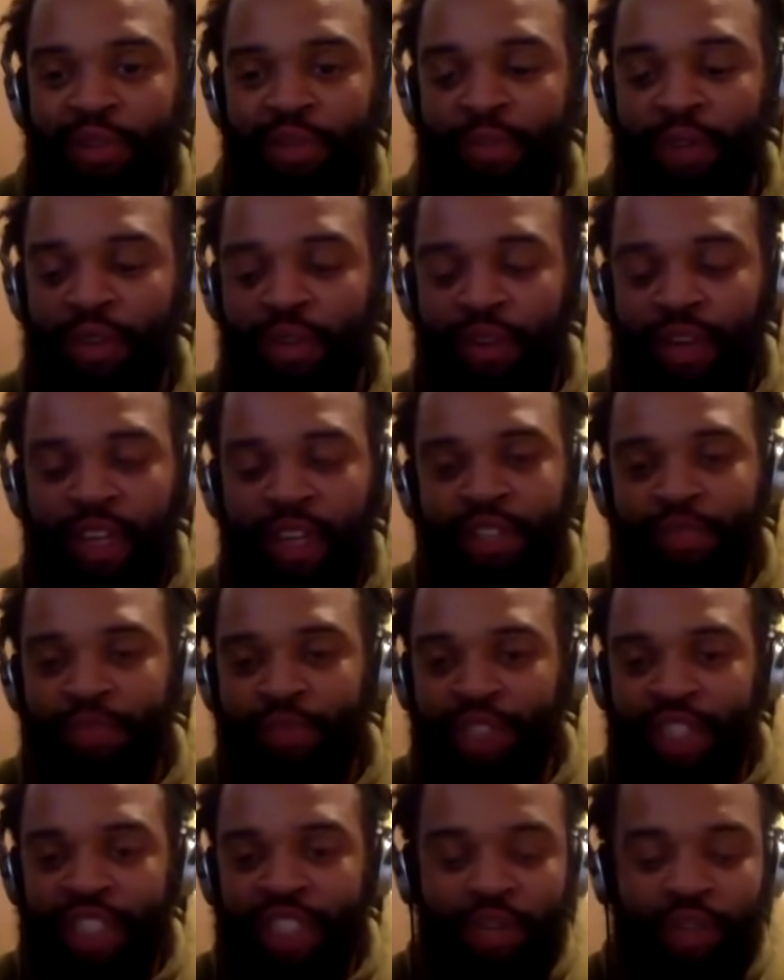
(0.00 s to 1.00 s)
Big facts.
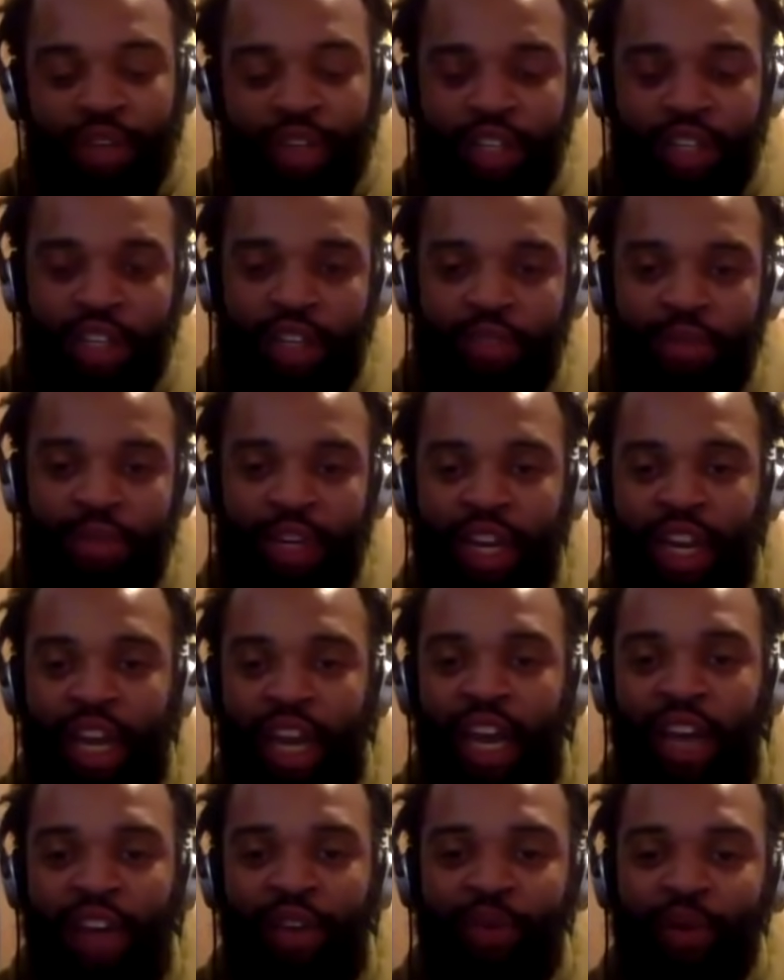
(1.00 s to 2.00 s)
Appreciate what you're doing, my
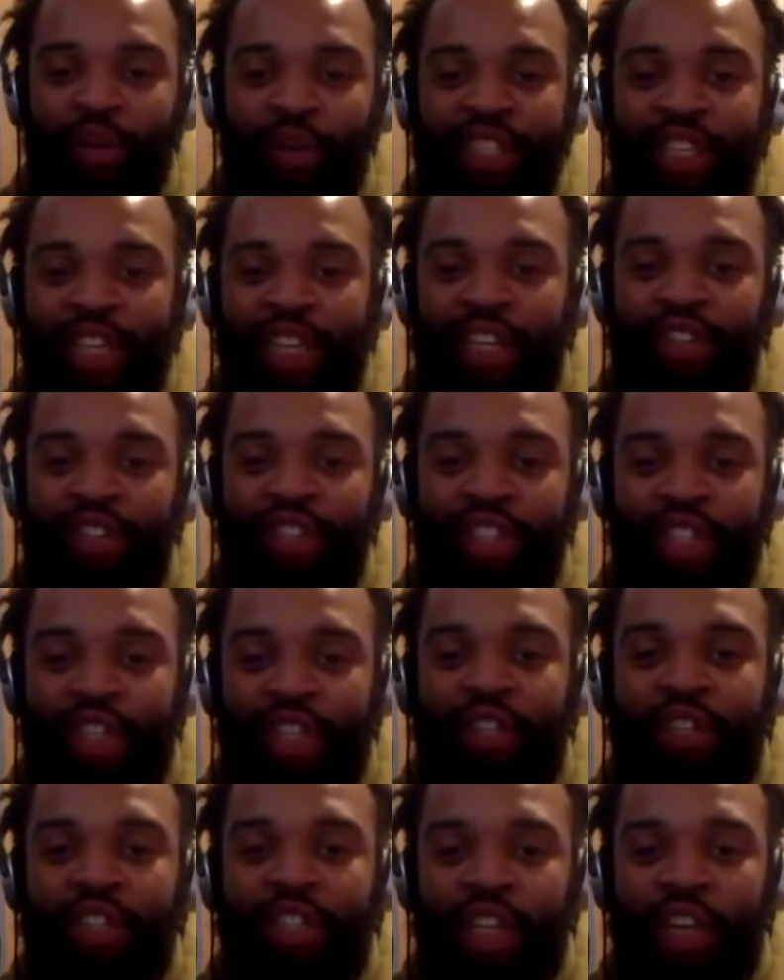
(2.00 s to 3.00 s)
guy. And what you said, you're
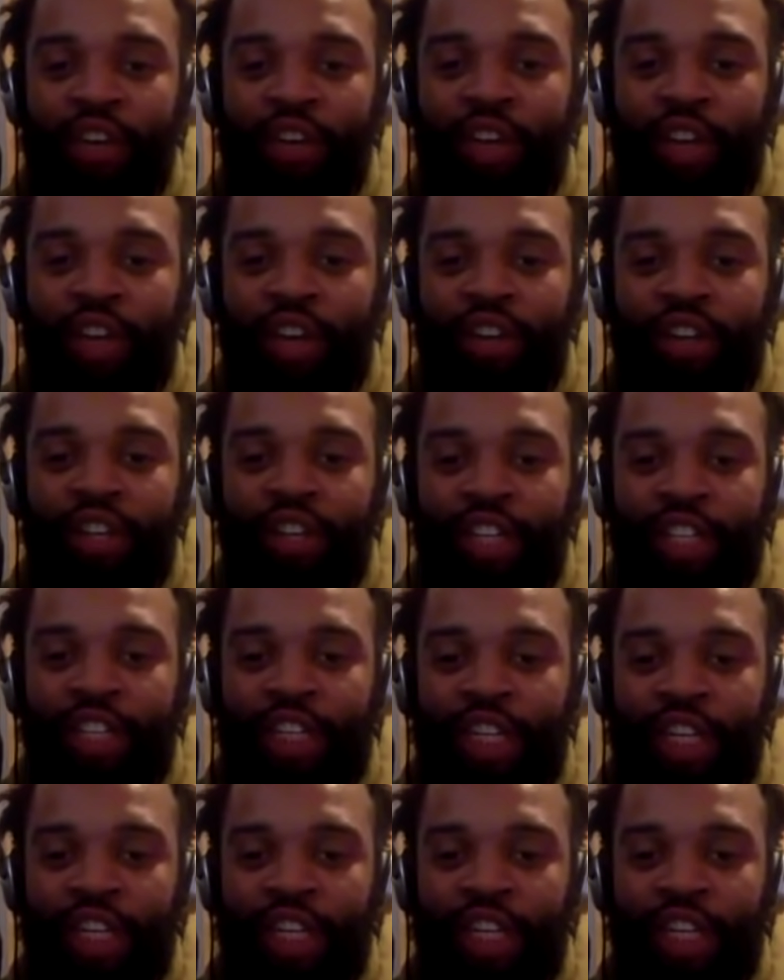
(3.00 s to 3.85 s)
Sierra Leonean, innit?